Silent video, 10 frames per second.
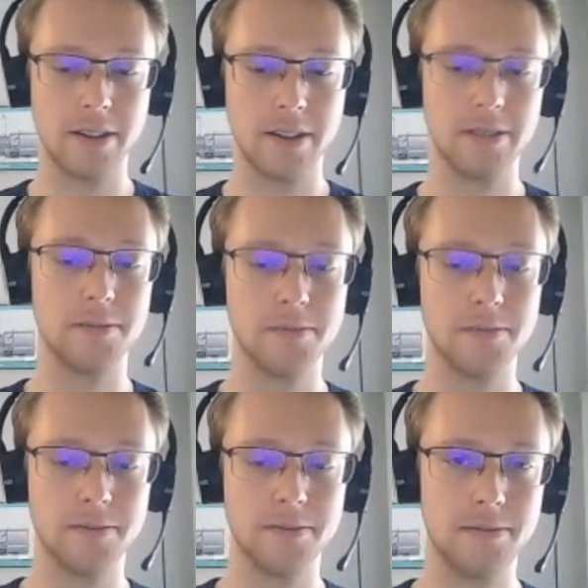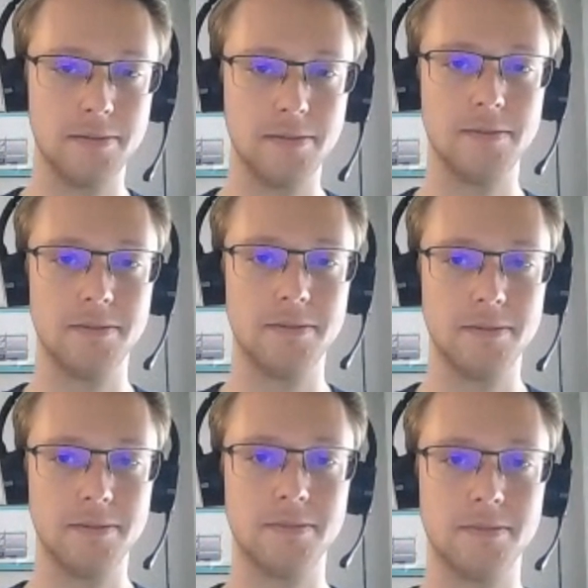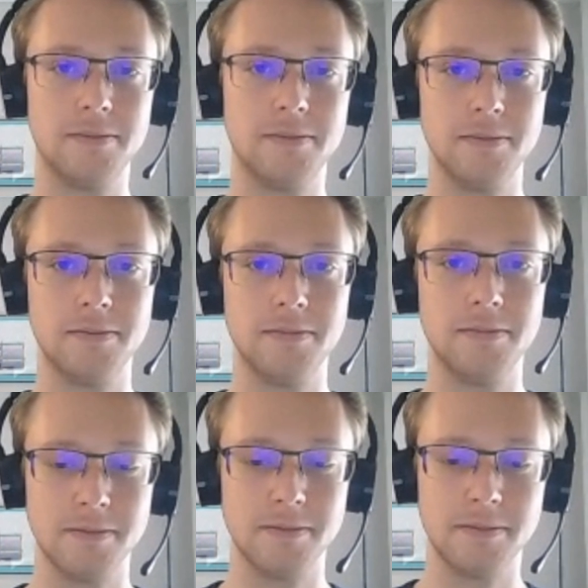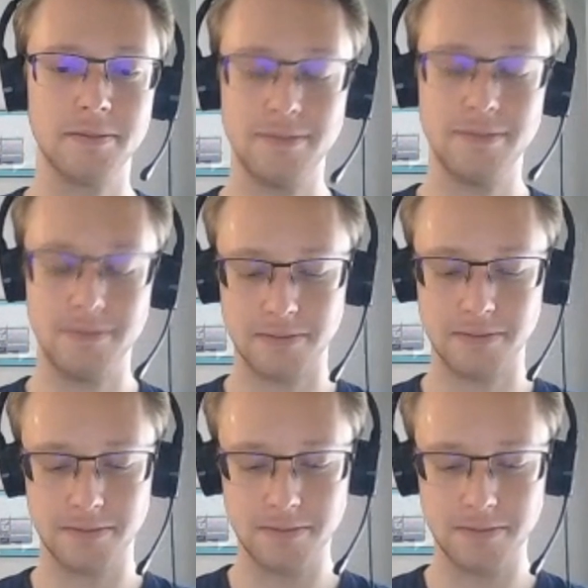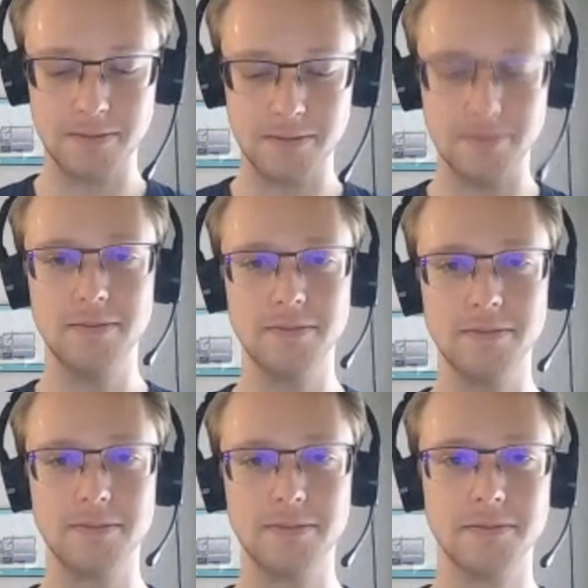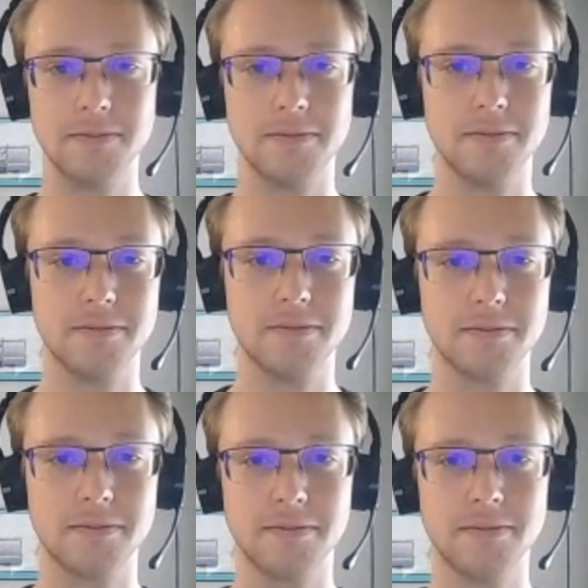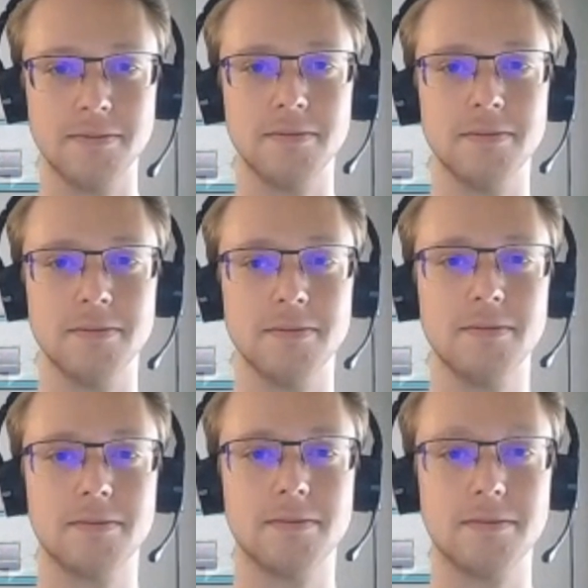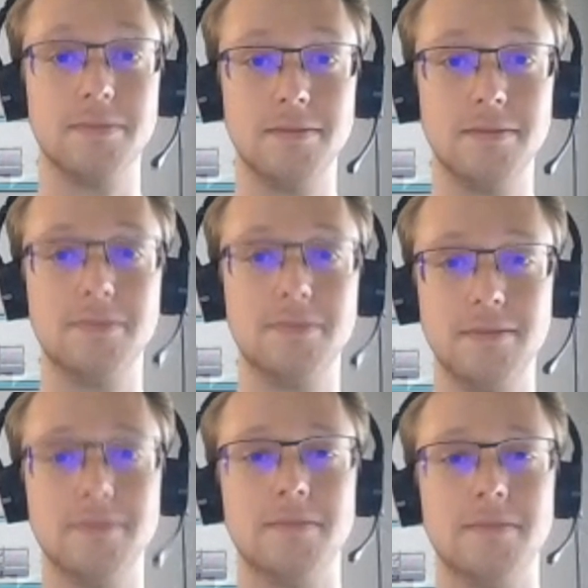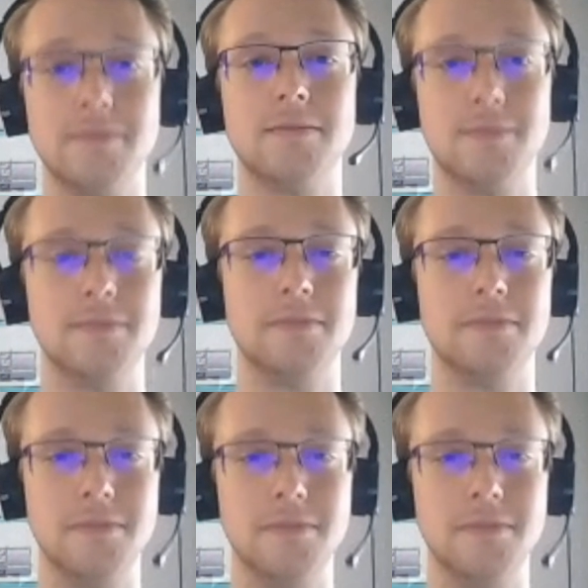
[no speech]